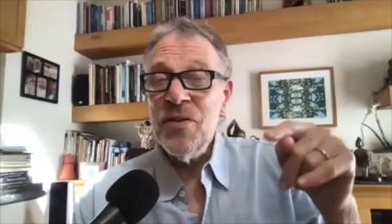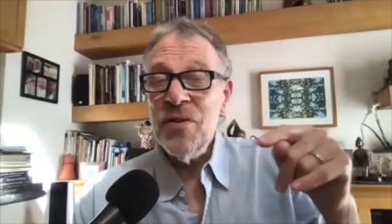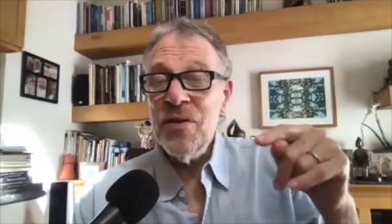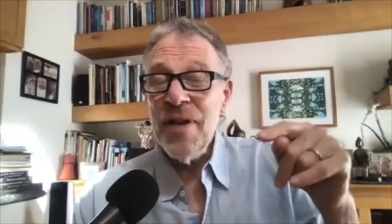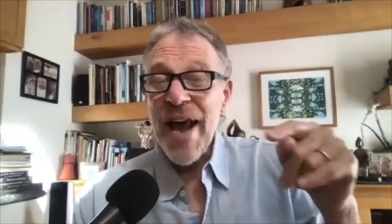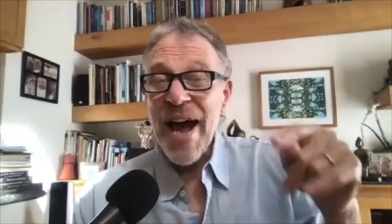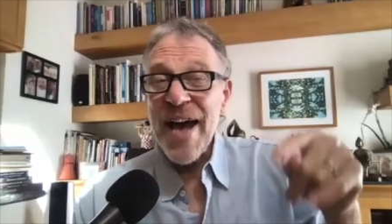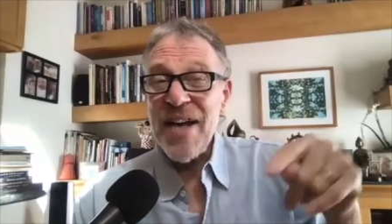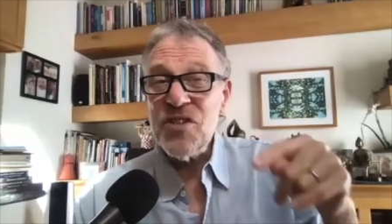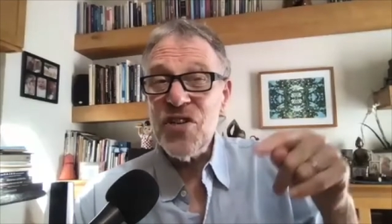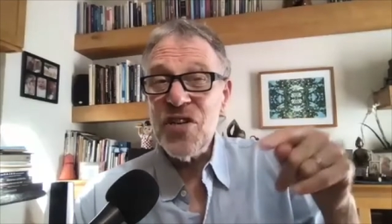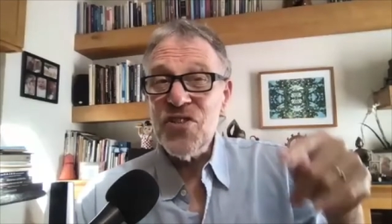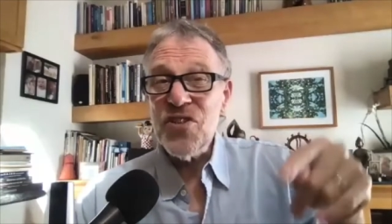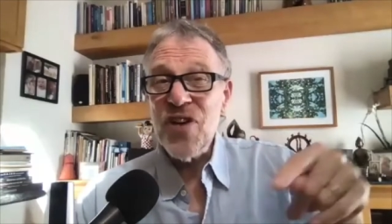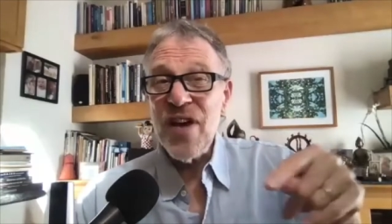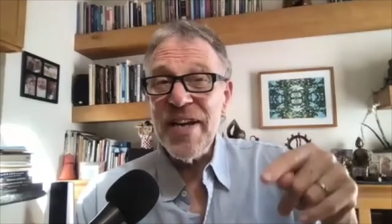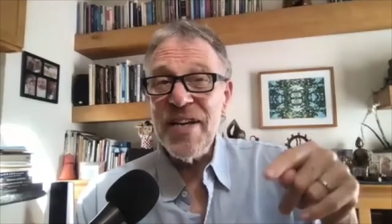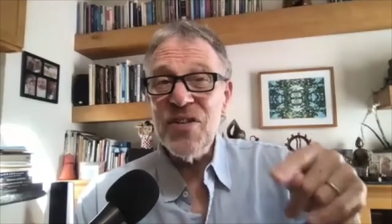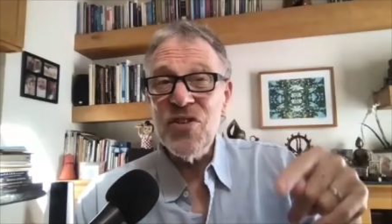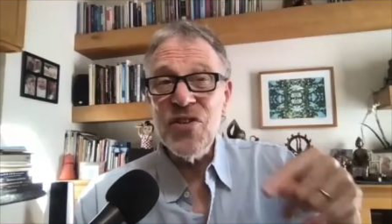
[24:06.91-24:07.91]
nasa
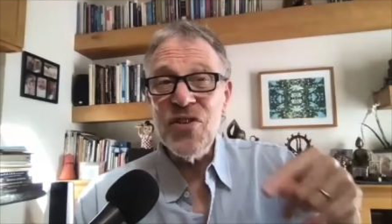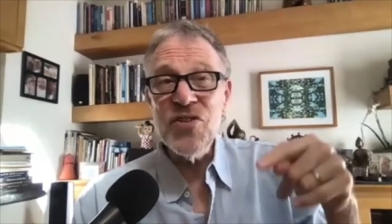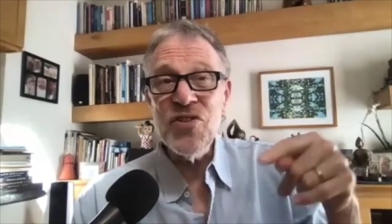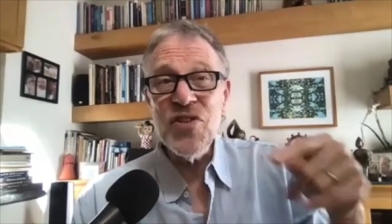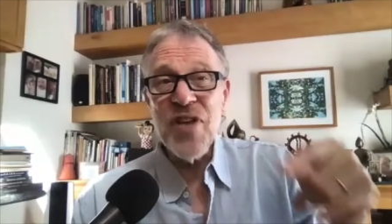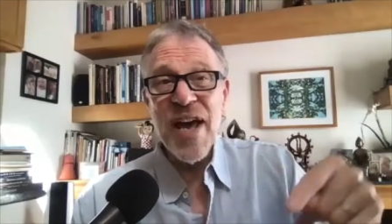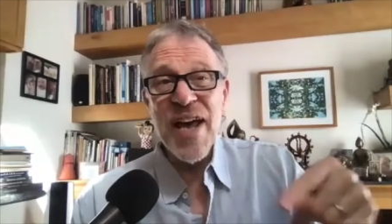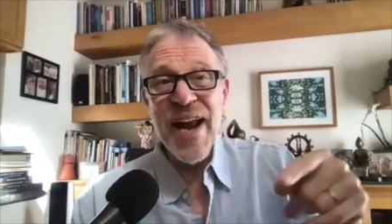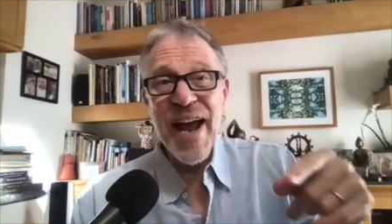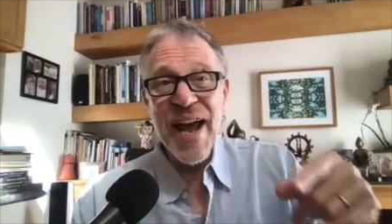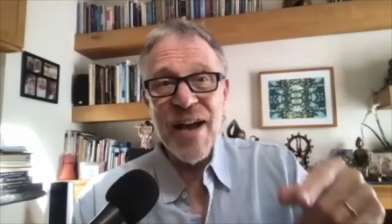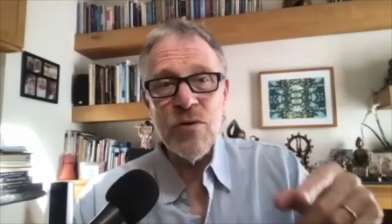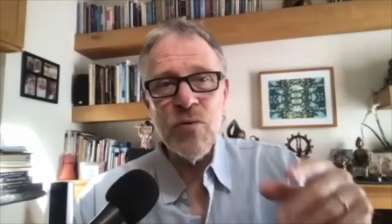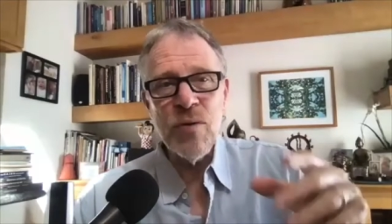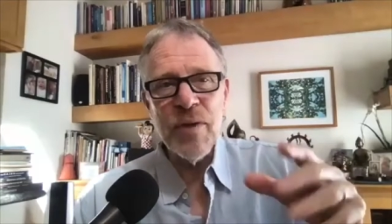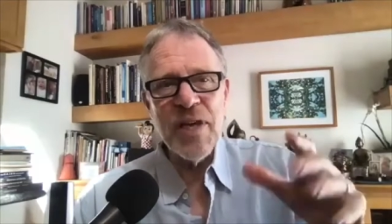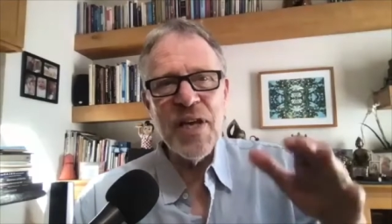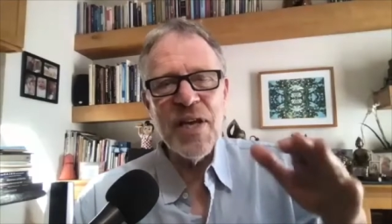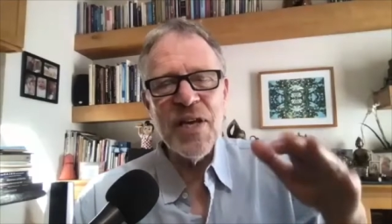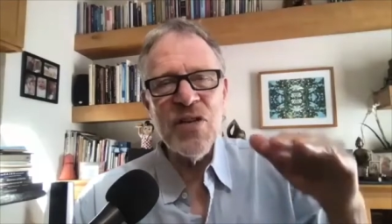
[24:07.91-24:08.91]
scientists said
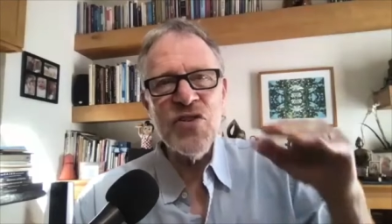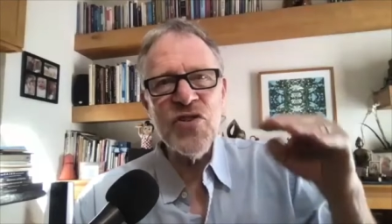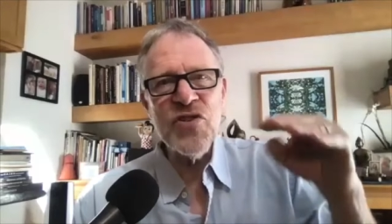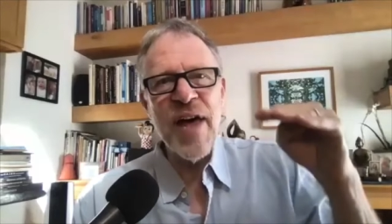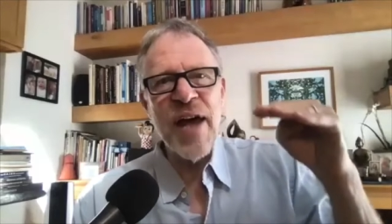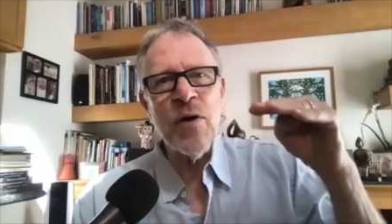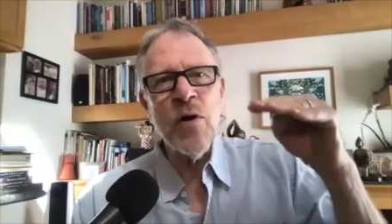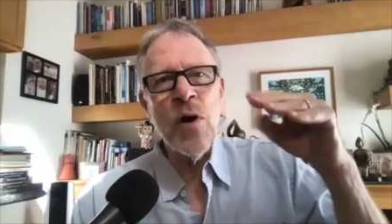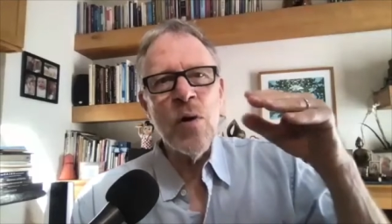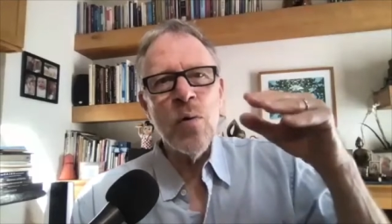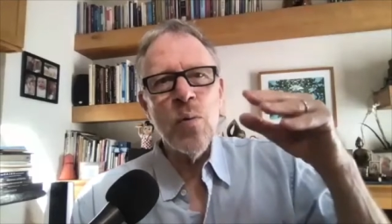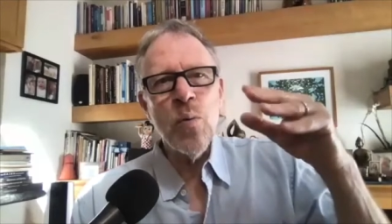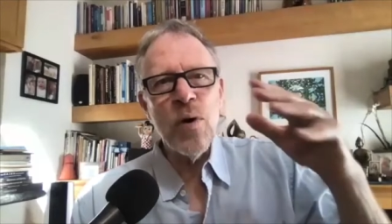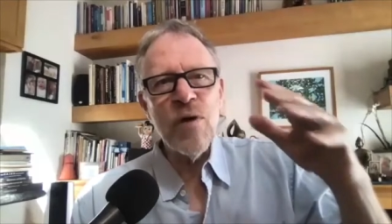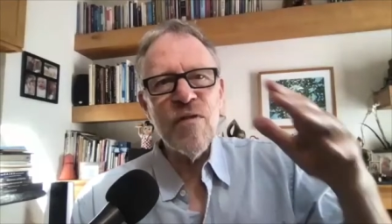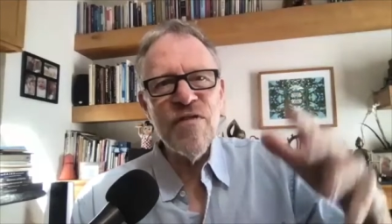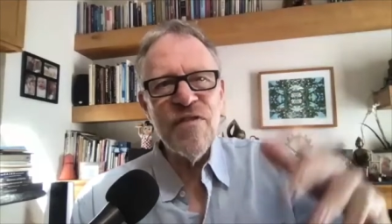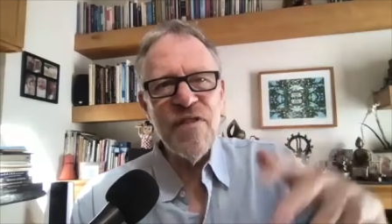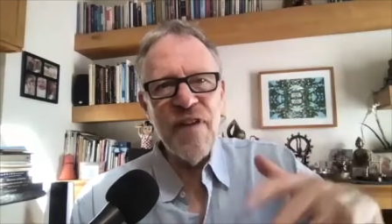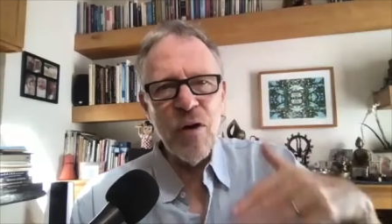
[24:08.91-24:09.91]
actually is that we're
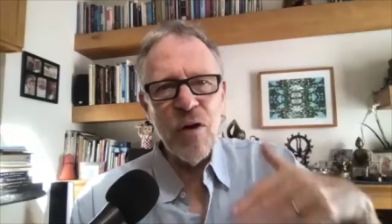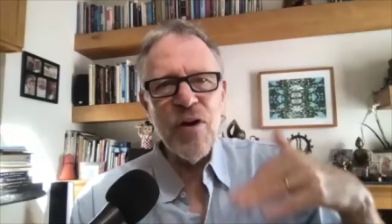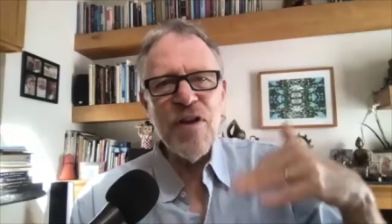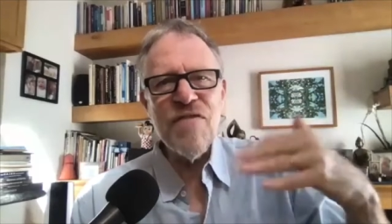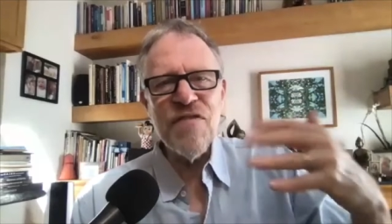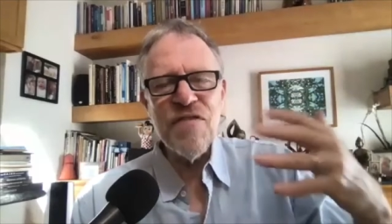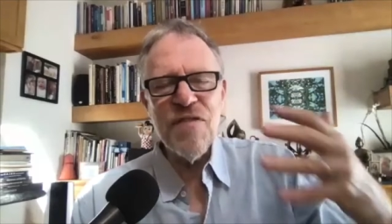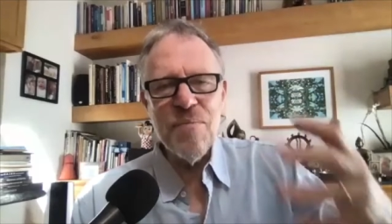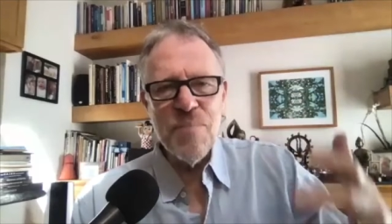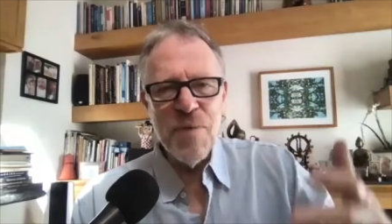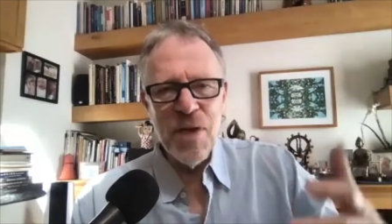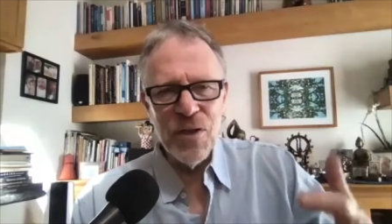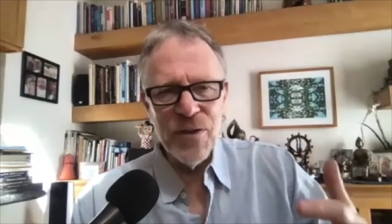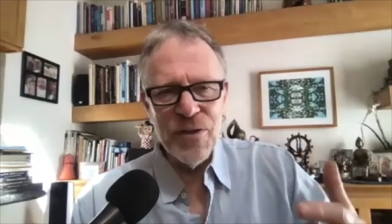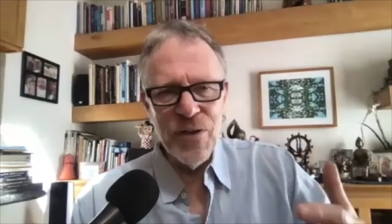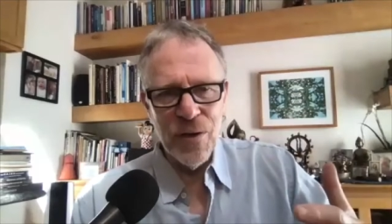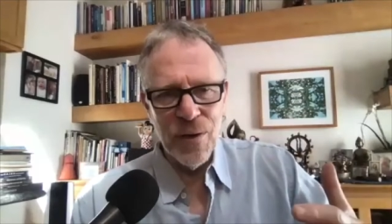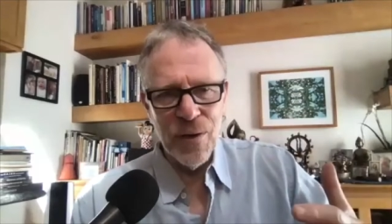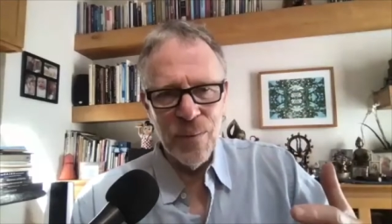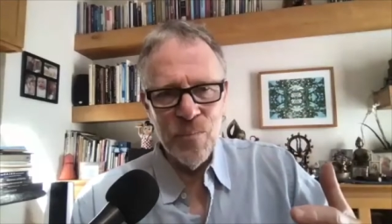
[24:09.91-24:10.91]
very
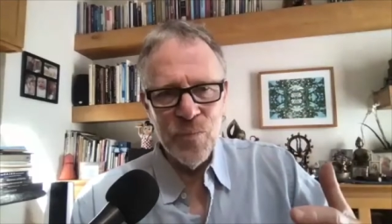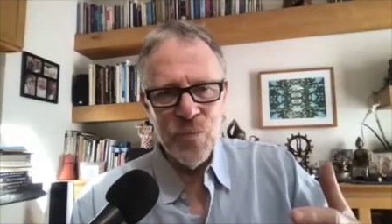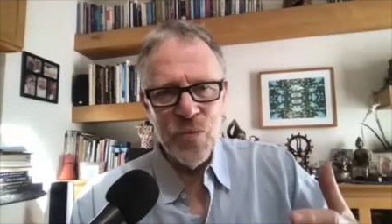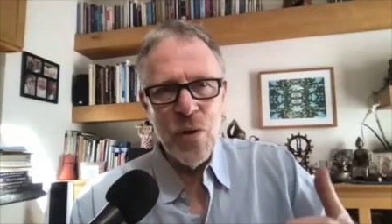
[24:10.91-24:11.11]
familiar